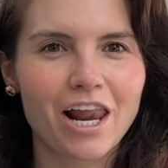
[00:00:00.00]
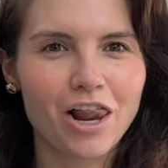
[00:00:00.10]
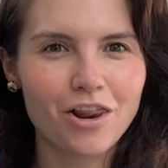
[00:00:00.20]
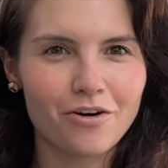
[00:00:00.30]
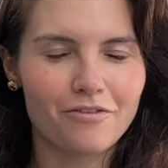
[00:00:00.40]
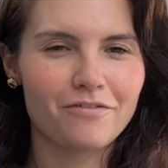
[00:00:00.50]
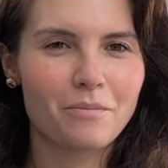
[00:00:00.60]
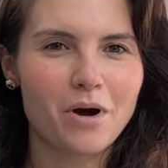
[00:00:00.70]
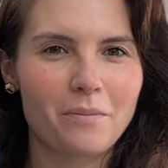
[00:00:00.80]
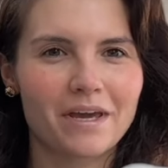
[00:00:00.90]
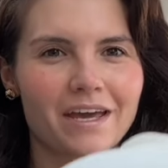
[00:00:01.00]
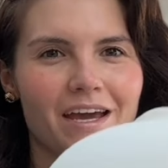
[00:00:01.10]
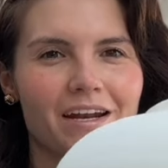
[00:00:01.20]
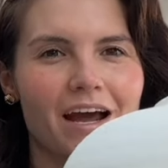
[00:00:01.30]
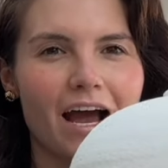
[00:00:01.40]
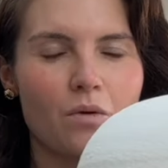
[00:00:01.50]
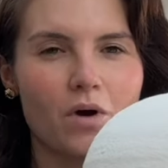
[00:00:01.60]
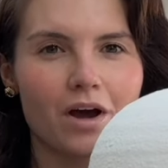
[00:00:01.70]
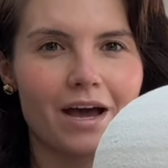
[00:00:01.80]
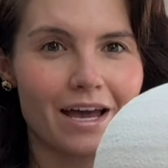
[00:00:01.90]
love popping in
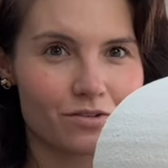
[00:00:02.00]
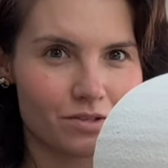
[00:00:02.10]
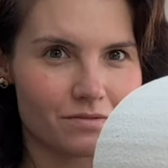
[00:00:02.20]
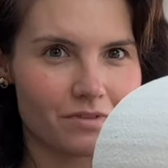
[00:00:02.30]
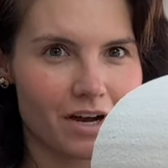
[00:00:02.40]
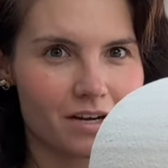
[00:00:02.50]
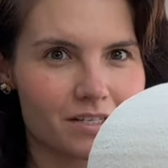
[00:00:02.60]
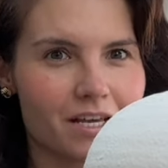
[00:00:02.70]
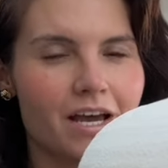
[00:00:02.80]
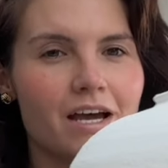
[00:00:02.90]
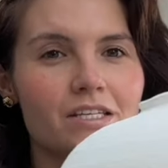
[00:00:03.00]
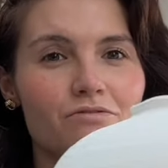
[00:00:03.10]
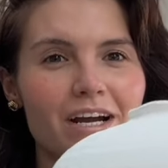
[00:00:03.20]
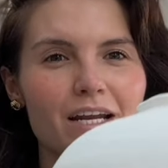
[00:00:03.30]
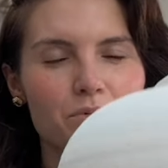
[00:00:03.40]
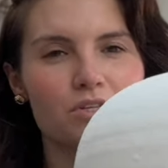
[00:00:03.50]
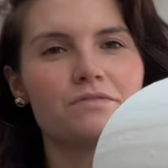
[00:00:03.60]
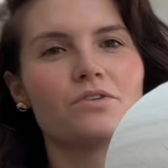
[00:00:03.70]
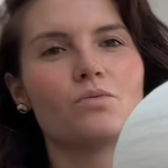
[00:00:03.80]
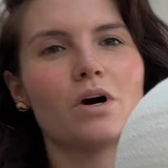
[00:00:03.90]
our Eccleston vase. It's a really
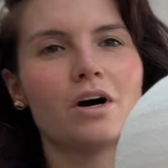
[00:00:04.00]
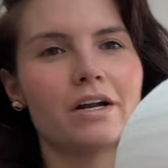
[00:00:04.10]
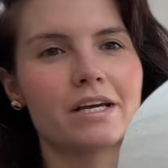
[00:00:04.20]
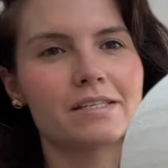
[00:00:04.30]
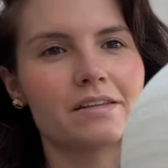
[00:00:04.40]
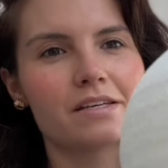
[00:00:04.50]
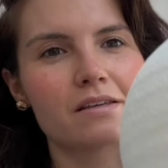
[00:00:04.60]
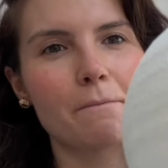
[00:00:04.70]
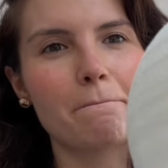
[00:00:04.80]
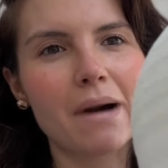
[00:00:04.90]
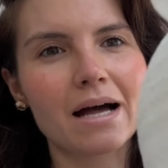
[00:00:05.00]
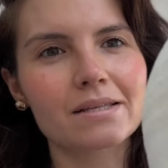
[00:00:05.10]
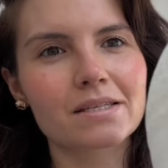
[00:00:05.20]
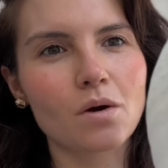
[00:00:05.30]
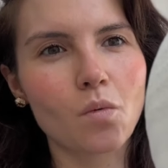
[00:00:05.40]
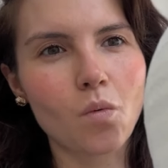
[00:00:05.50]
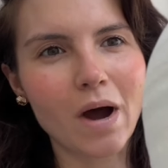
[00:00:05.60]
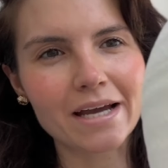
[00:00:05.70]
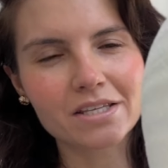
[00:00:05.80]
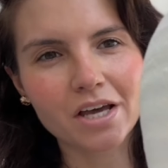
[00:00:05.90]
beautiful one. It's in this matte
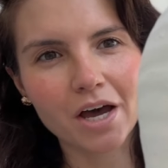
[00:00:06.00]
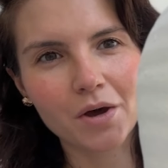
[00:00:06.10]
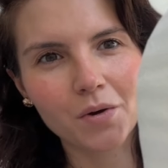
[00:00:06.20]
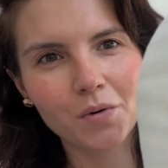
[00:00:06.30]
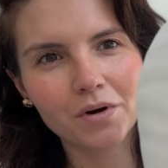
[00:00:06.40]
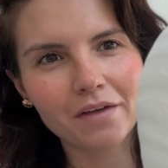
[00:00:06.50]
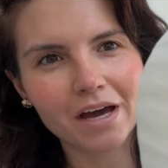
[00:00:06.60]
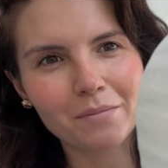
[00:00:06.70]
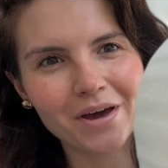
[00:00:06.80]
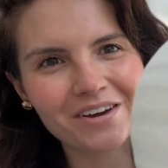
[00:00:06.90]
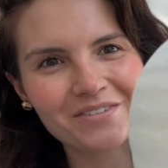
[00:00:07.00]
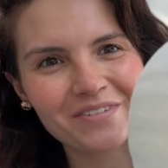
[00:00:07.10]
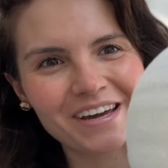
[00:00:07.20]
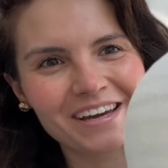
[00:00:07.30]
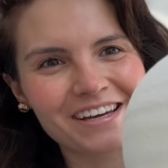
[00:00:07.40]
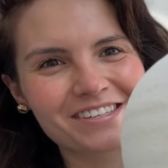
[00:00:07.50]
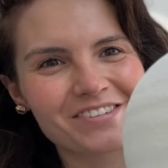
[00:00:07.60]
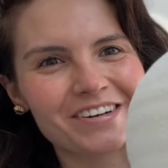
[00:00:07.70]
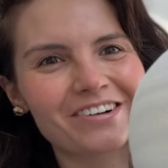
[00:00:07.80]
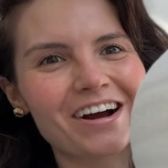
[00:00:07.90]
white tone that I'm hoping is
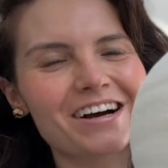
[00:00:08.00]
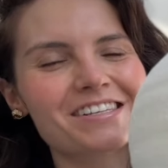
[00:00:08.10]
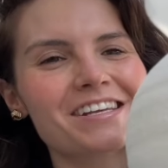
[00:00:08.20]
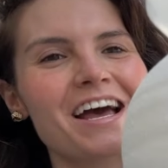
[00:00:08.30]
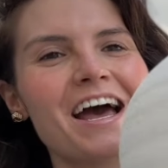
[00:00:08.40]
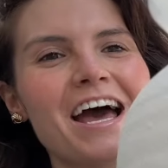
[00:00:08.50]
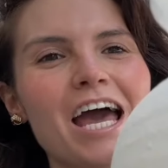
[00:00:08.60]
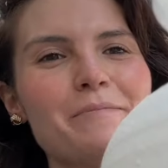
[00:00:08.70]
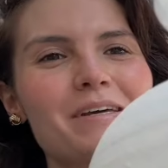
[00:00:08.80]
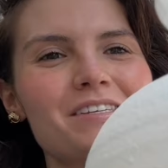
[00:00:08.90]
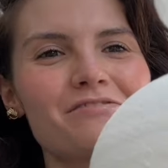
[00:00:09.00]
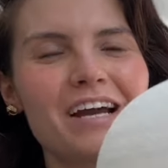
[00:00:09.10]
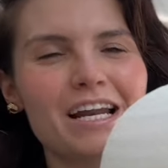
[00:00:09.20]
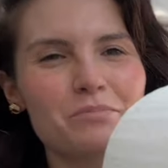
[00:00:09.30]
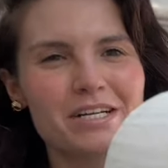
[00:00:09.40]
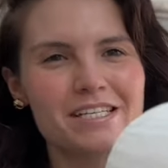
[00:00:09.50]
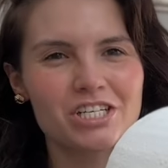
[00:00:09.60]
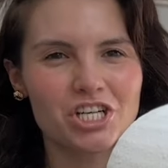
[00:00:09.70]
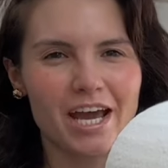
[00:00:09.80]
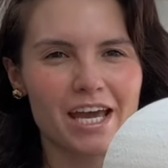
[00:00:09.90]
coming across. It's a really pretty
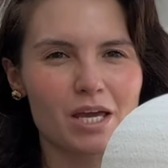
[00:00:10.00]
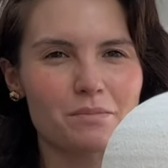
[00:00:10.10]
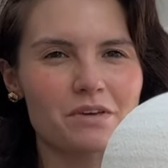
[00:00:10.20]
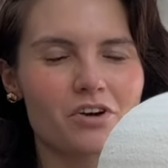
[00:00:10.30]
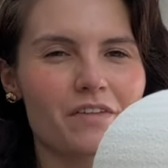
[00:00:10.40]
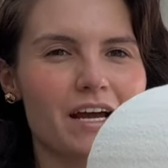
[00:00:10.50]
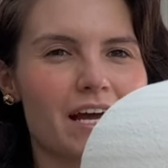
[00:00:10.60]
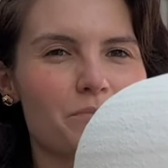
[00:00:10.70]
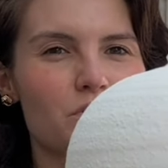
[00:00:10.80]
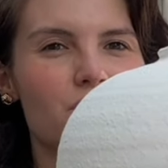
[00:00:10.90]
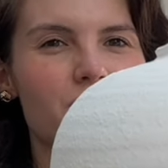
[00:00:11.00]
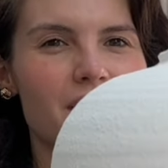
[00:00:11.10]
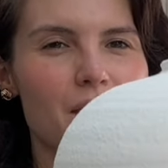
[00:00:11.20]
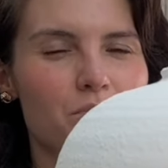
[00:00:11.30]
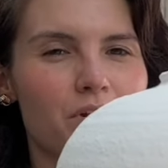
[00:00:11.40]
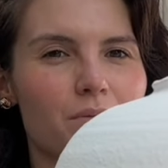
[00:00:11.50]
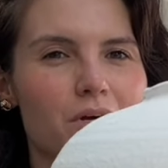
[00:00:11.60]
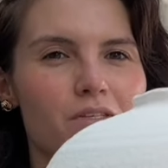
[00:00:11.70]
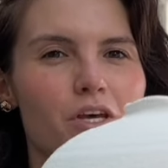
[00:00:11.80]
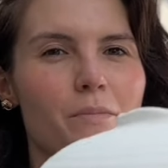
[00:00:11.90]
shape. You've got that kind of beautiful tapering at the
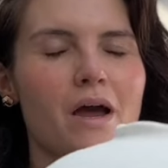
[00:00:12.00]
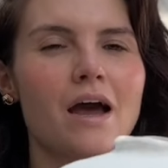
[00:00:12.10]
bottom,